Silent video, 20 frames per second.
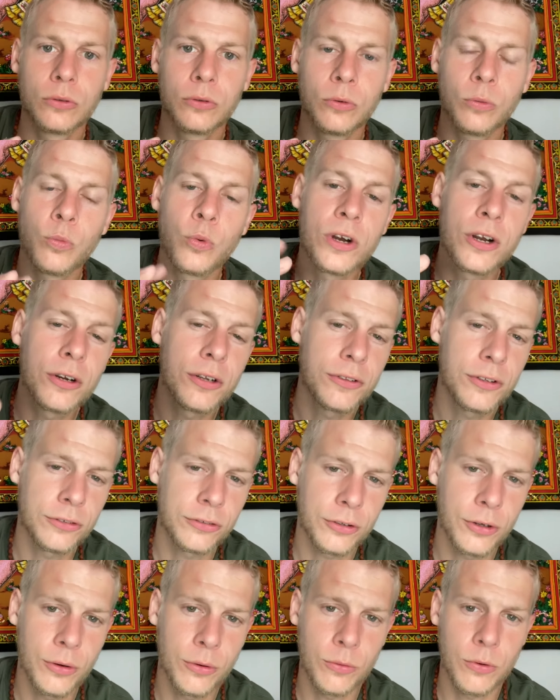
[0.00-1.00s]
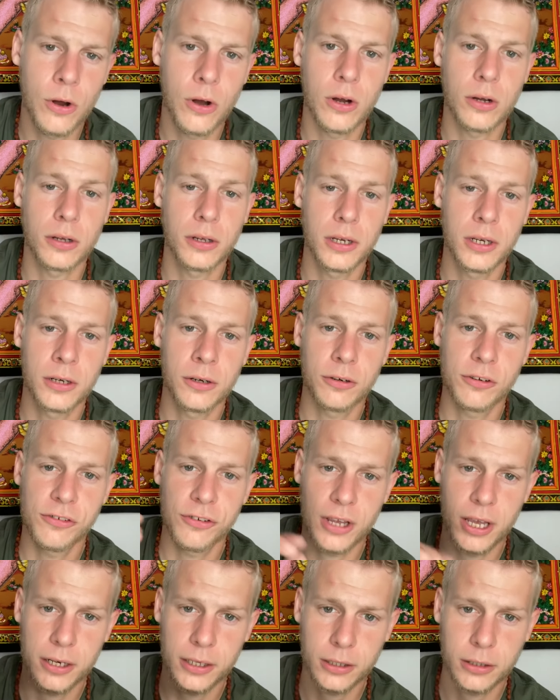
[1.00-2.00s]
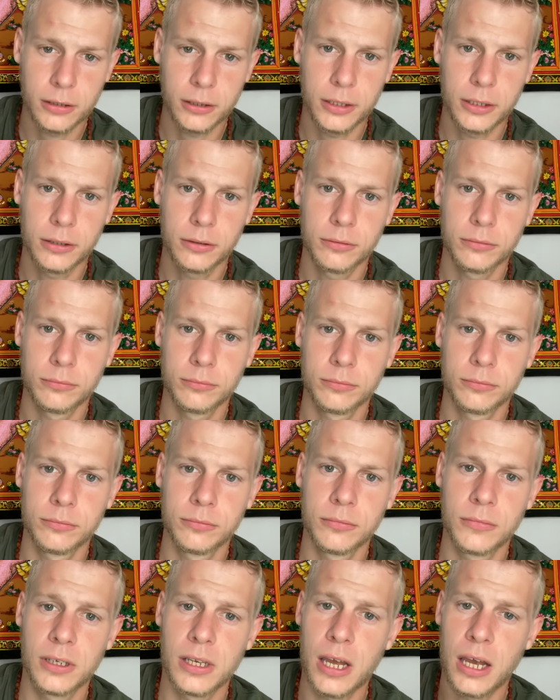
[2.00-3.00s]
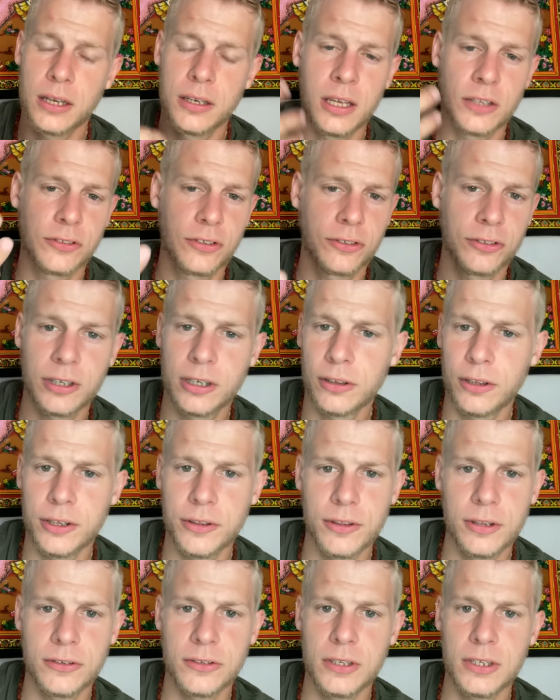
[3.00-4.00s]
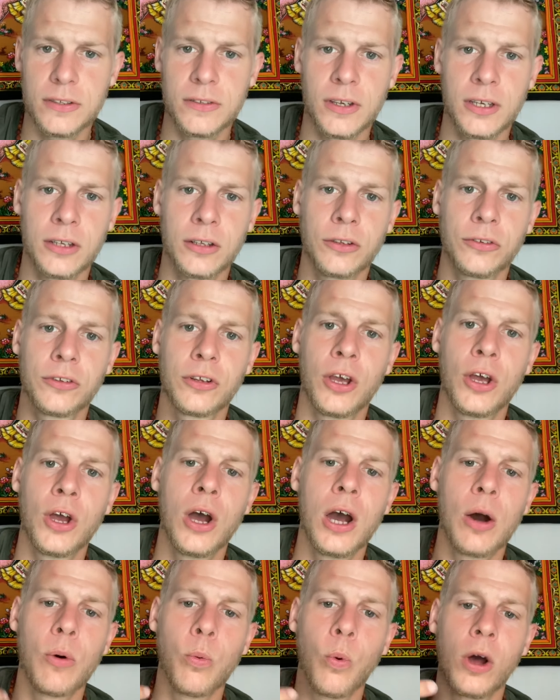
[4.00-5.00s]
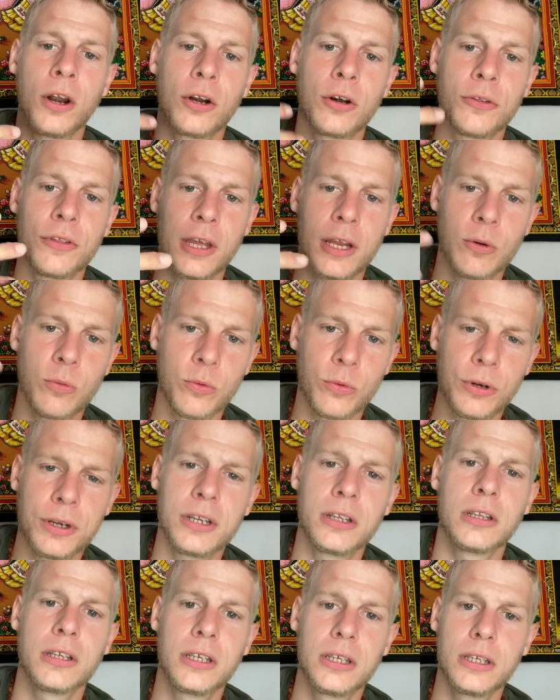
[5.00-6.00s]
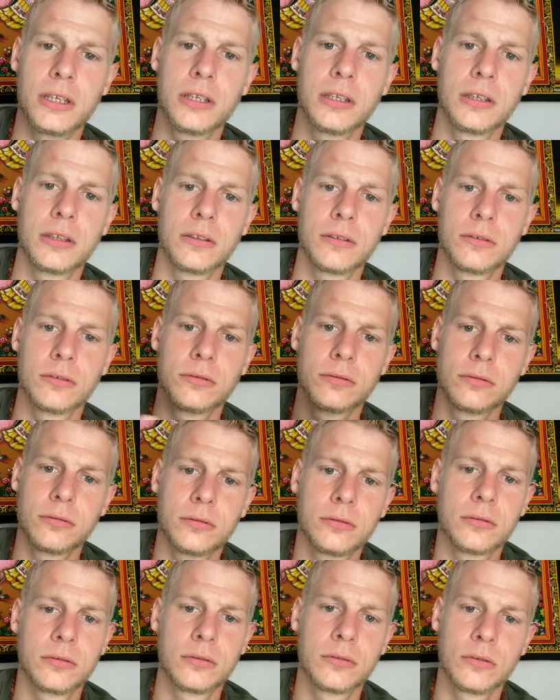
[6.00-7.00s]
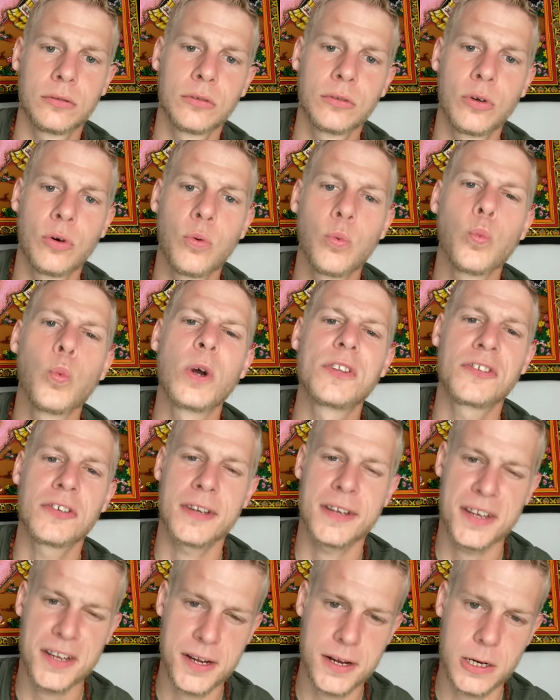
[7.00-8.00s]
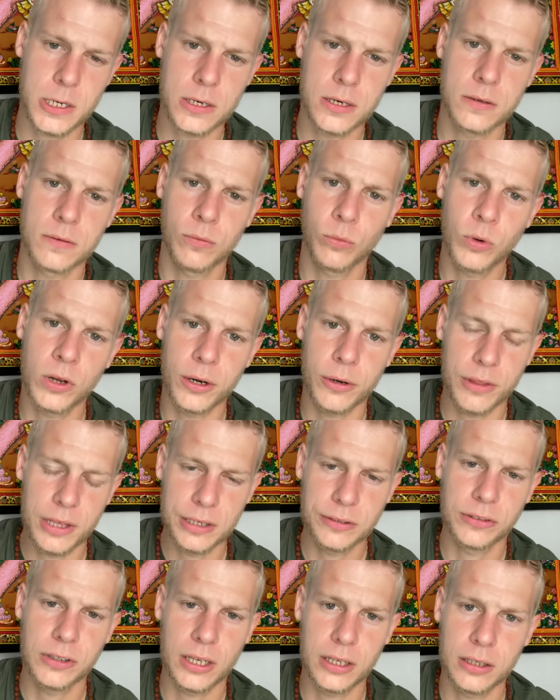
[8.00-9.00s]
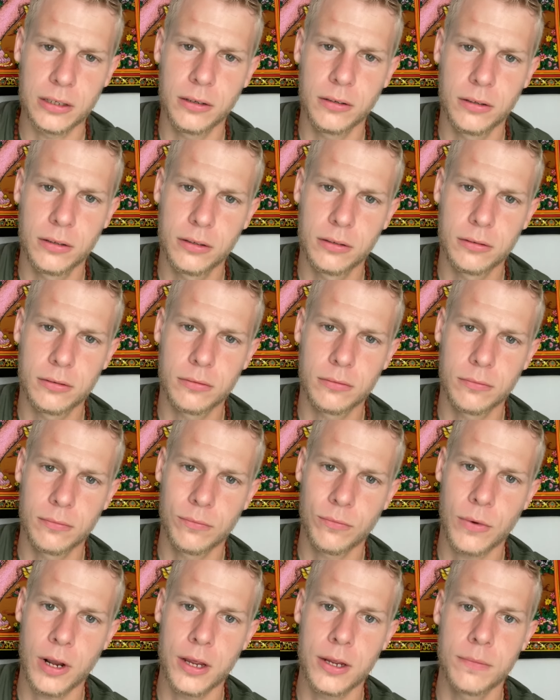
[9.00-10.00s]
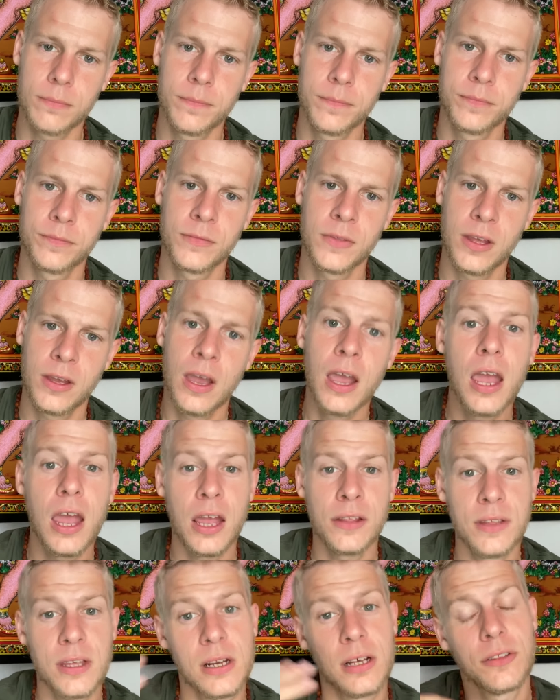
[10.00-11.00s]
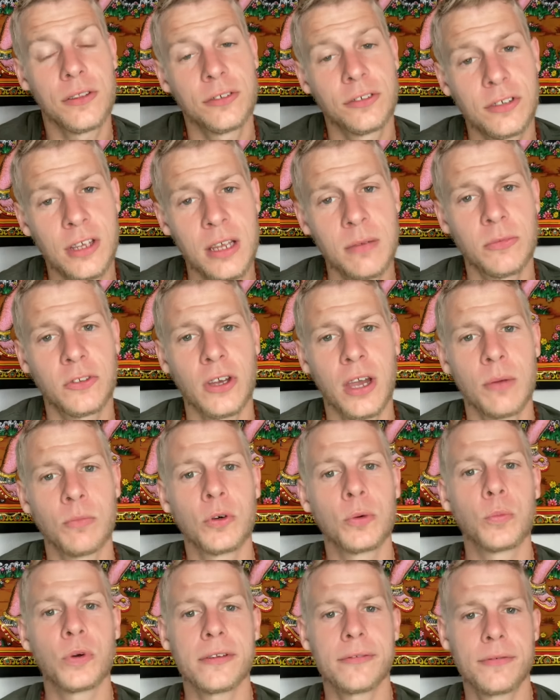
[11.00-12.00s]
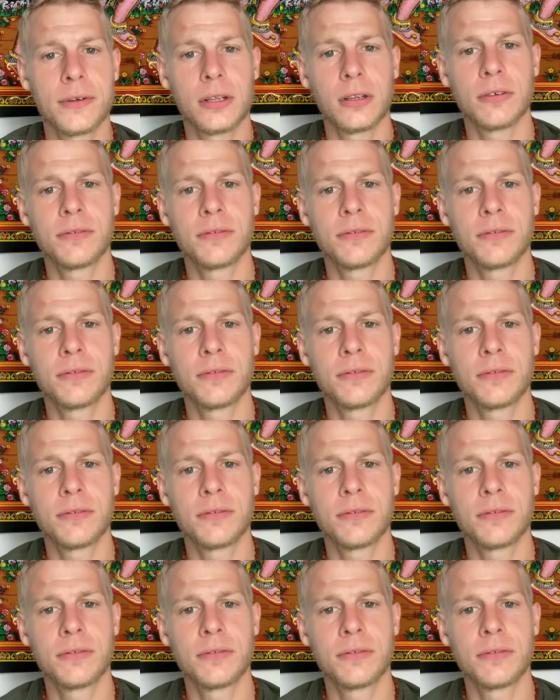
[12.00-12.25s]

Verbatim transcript: where did this go wrong energetically? Not necessarily the details. What are they really, what's here? What are they saying, right? And then on the same time, when we feel